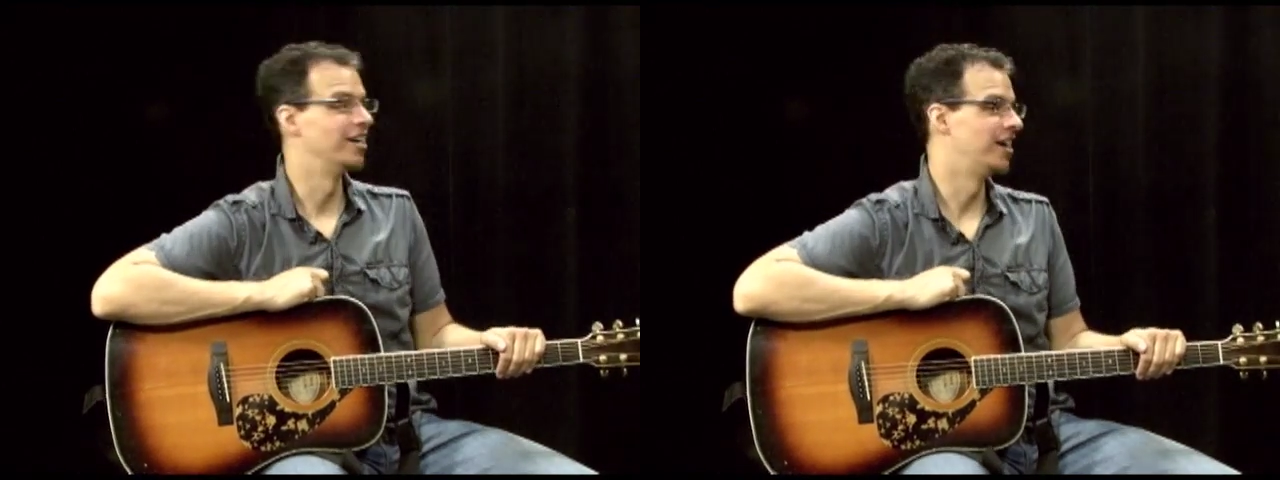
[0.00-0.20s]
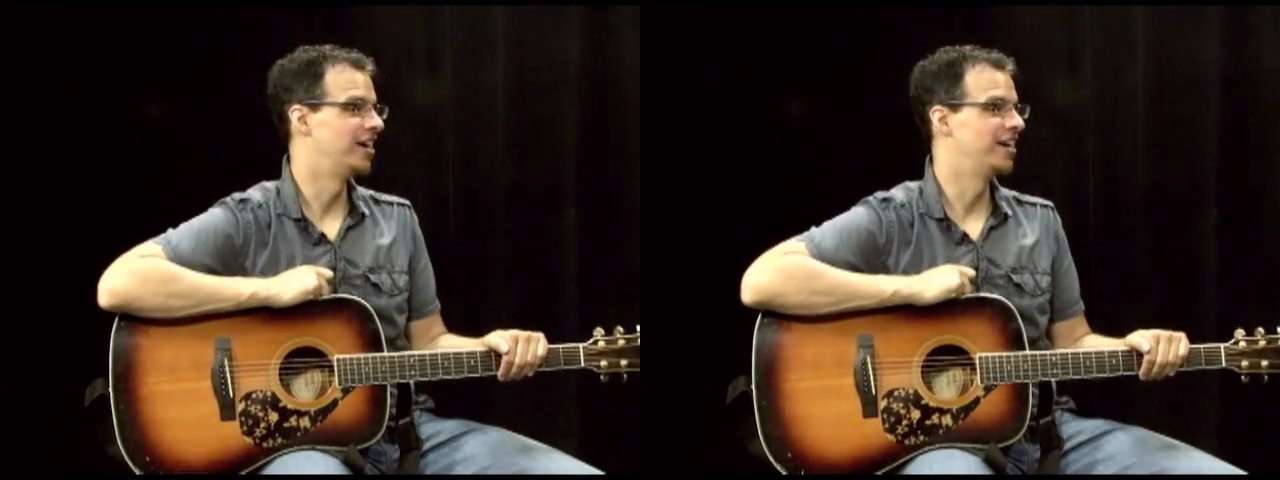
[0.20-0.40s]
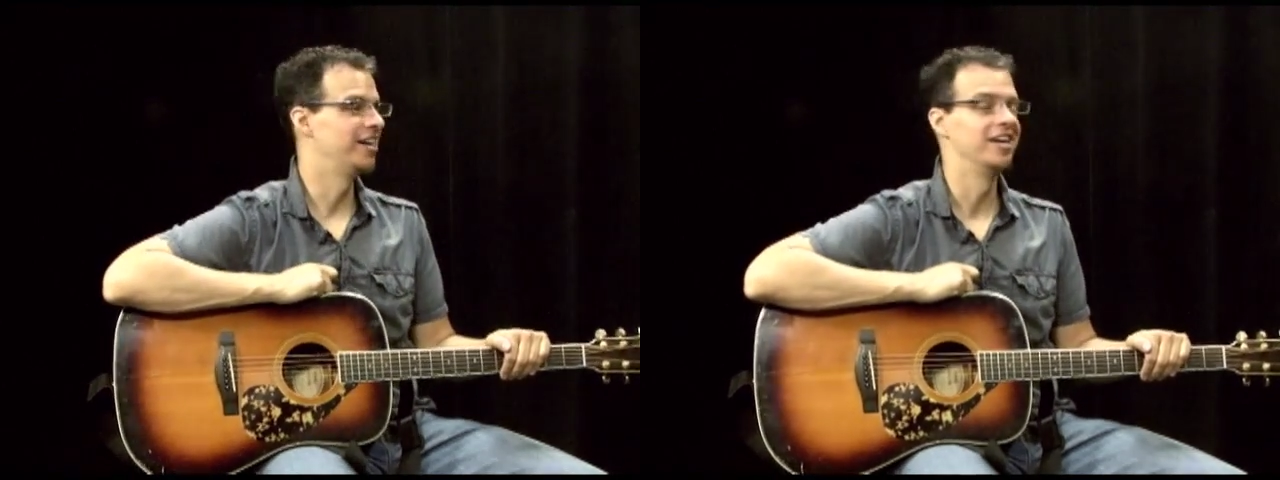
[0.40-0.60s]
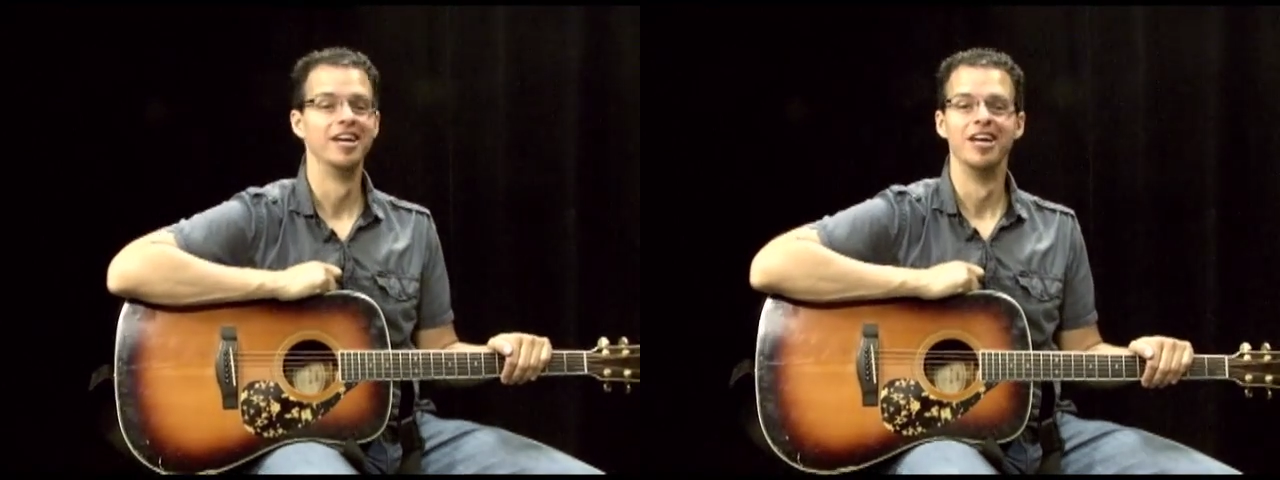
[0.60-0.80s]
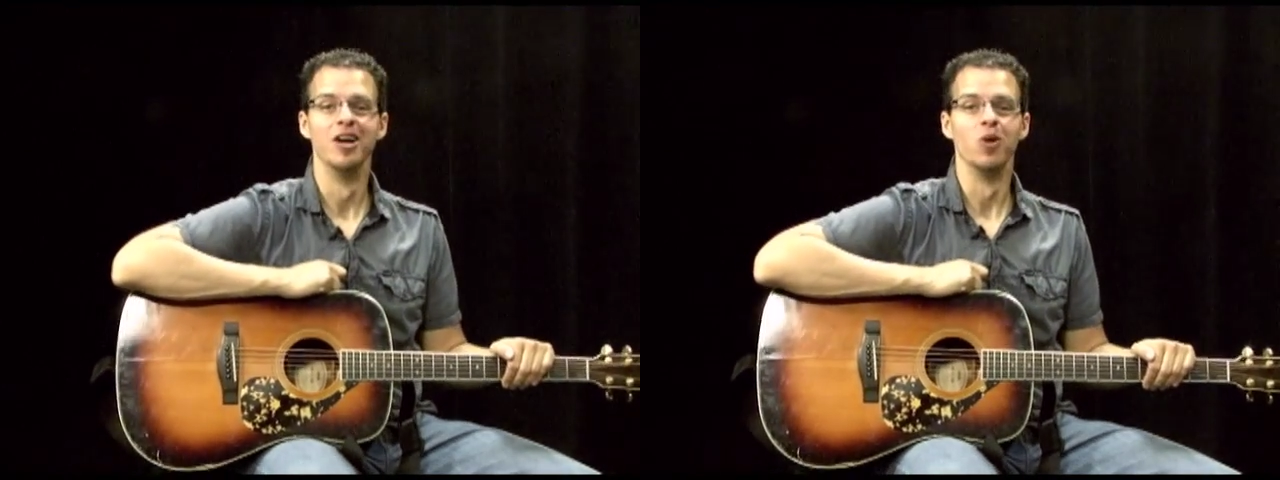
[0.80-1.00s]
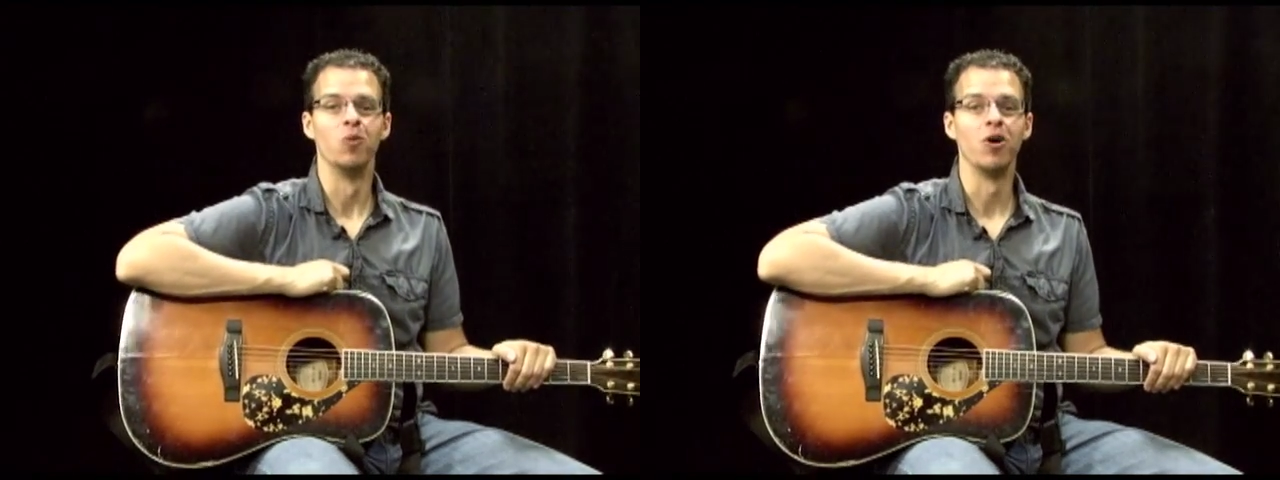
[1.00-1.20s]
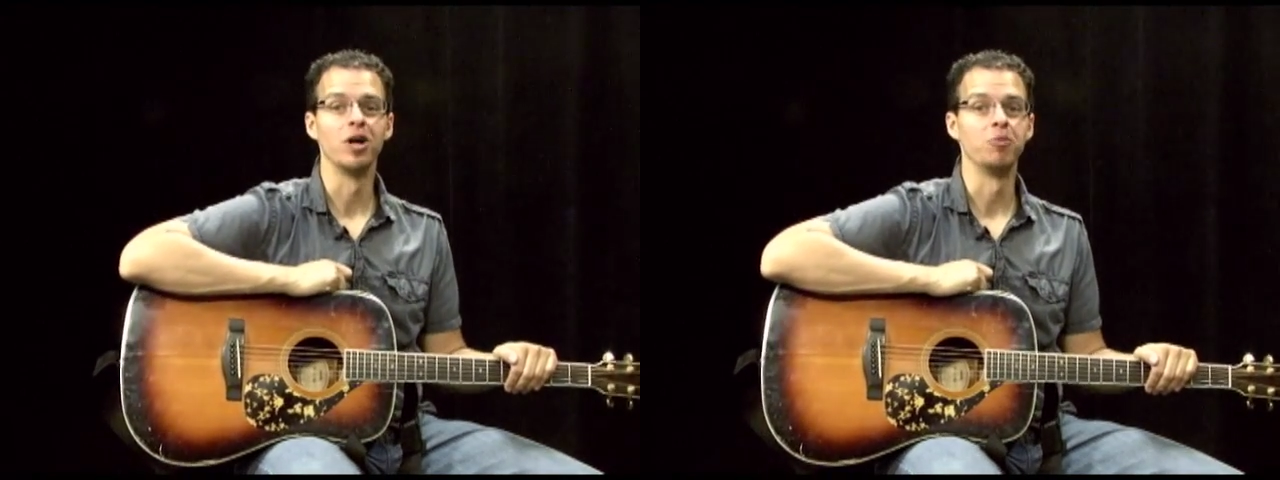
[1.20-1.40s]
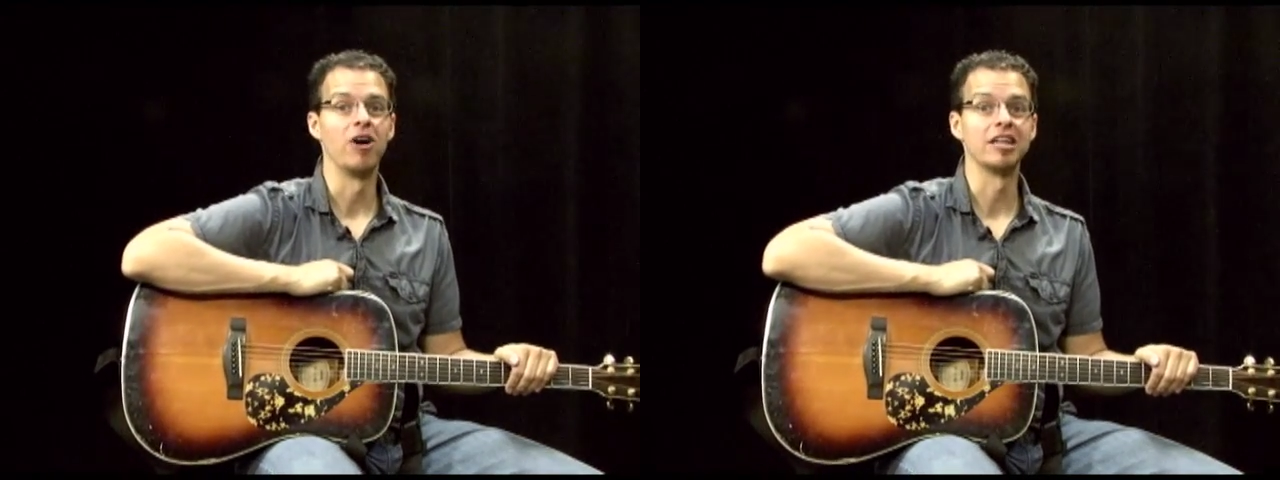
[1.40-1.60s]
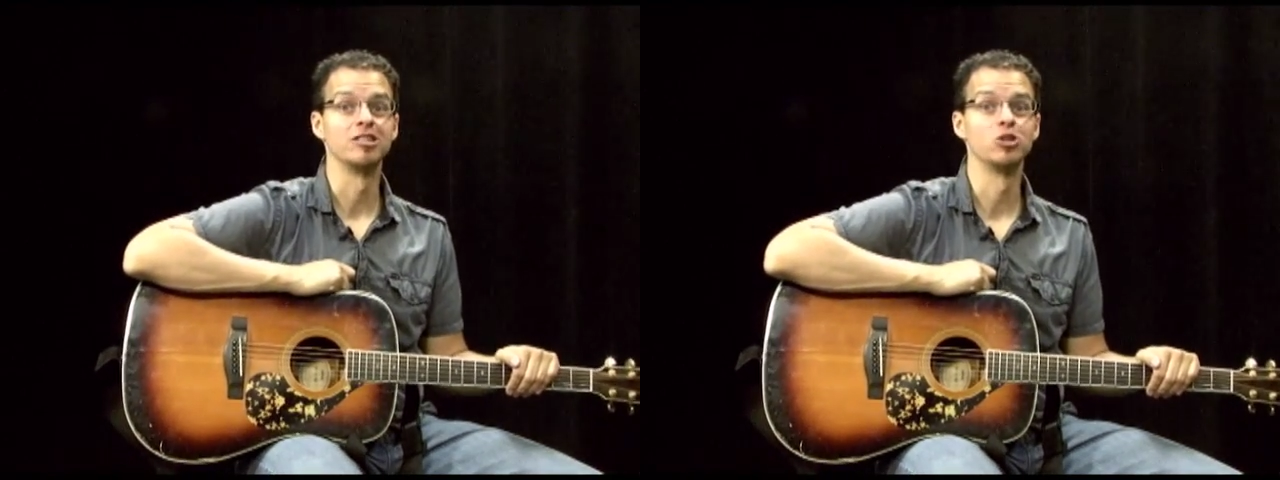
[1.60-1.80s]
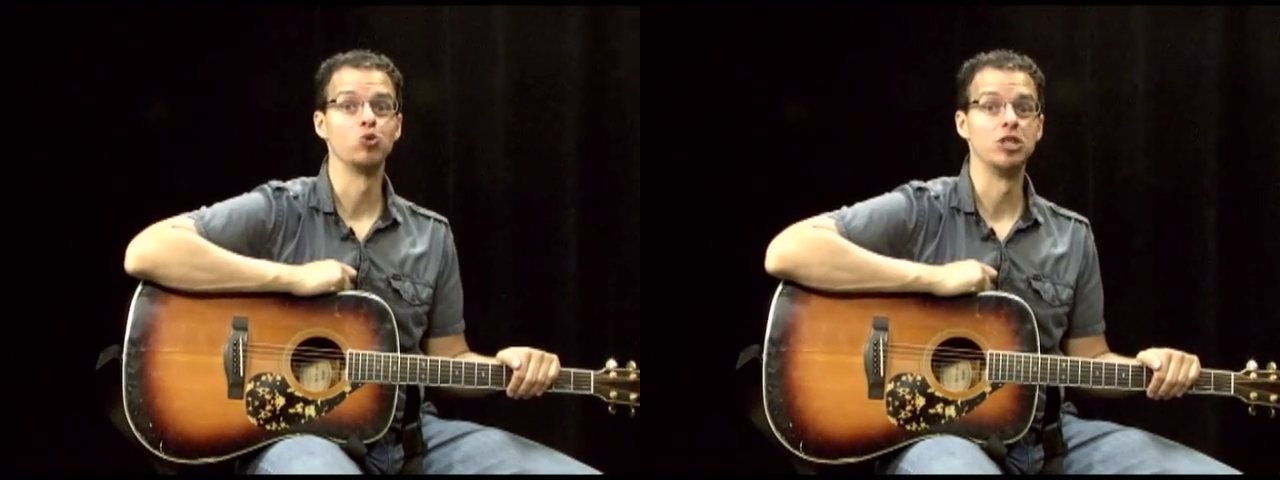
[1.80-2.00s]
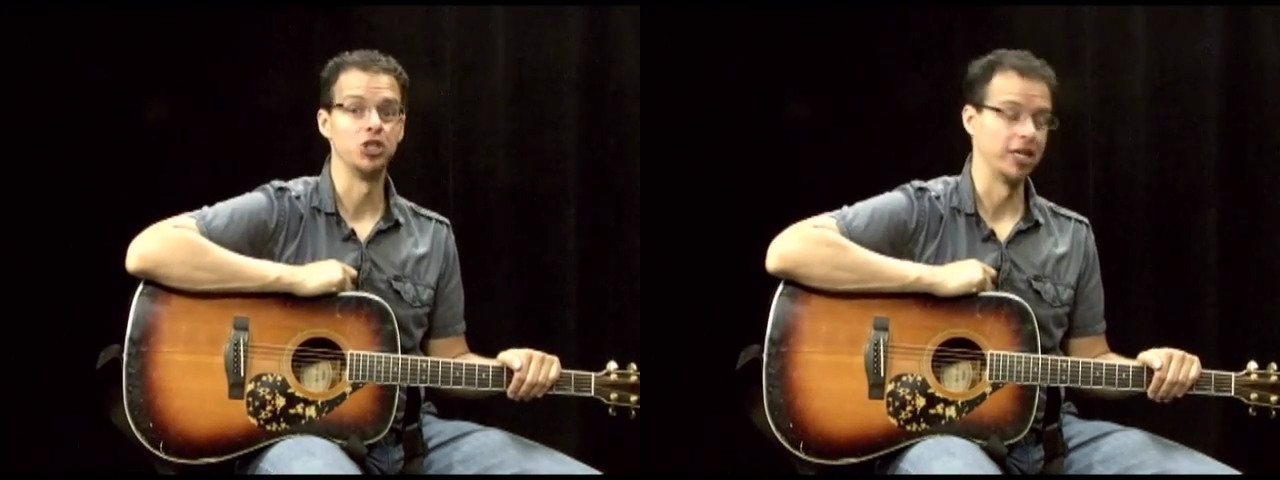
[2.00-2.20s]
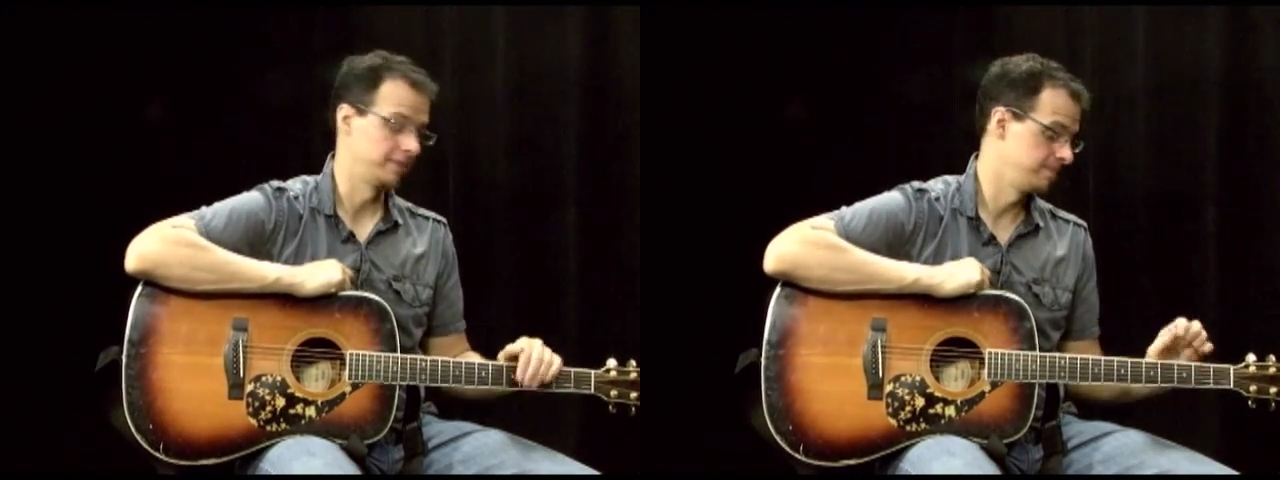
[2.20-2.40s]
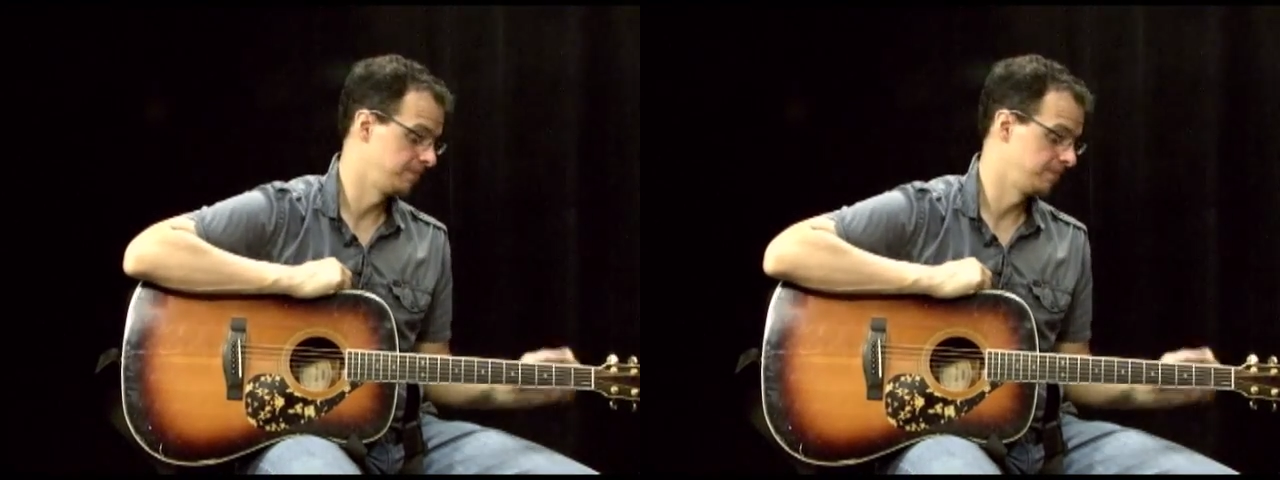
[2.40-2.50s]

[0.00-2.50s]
We're gonna practice switching.